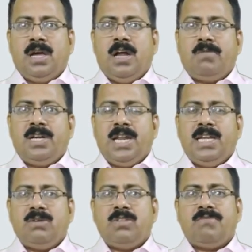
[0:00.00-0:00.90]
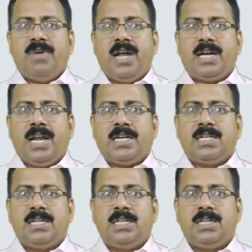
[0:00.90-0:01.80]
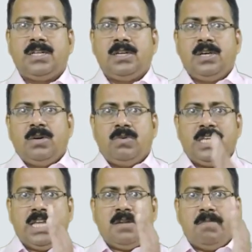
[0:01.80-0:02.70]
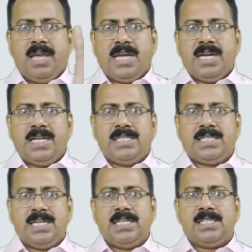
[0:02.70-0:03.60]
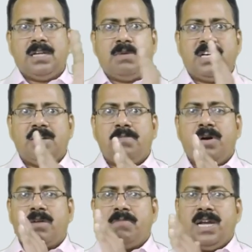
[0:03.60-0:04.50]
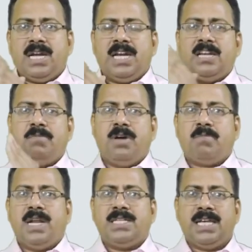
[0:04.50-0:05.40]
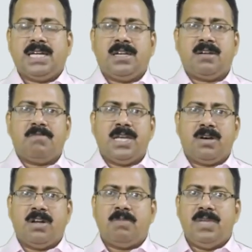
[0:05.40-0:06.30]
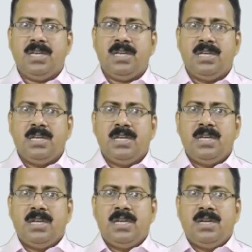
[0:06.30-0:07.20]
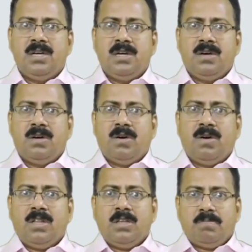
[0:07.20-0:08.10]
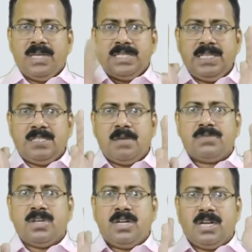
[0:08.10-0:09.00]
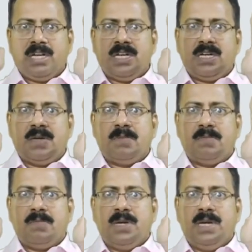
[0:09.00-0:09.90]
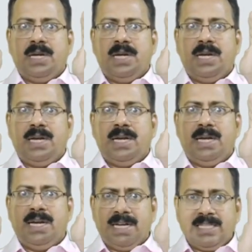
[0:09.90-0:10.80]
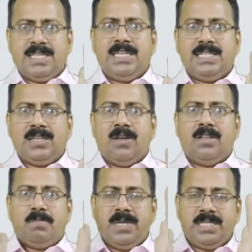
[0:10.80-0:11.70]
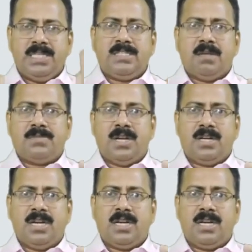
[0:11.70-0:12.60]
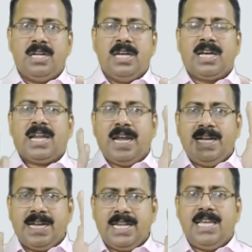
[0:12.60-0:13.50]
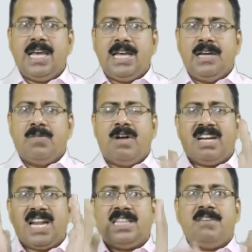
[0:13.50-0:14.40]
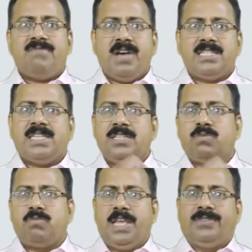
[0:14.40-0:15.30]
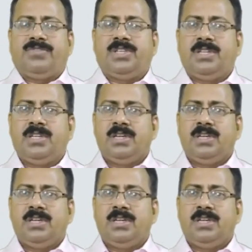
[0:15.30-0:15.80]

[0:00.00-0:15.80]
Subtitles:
I will be telling you the fact that we can make a distinction between formal and informal sector of economy on the basis of certain indices, on the basis of certain criteria. What are they? First is wage.